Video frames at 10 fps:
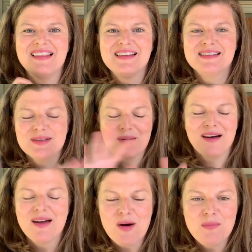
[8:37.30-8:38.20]
So
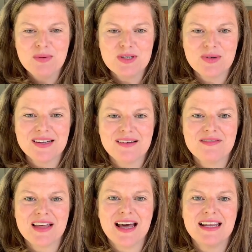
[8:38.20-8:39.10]
hope you enjoyed all of
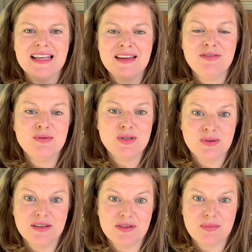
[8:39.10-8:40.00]
that. If you do
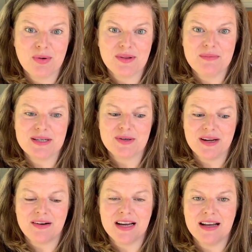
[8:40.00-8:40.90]
live in the Portland metro
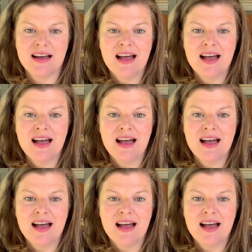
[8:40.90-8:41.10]
area,